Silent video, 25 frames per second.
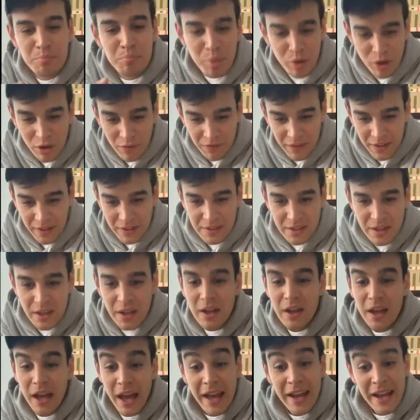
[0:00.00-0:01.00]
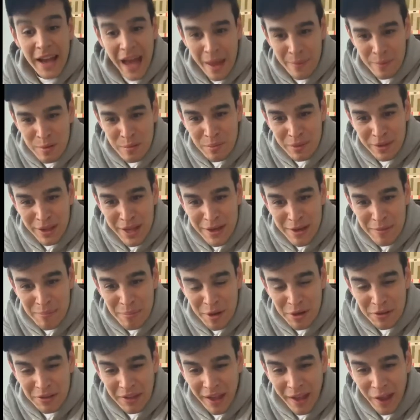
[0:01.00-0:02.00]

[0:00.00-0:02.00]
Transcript: Perfect. And happy belated birthday.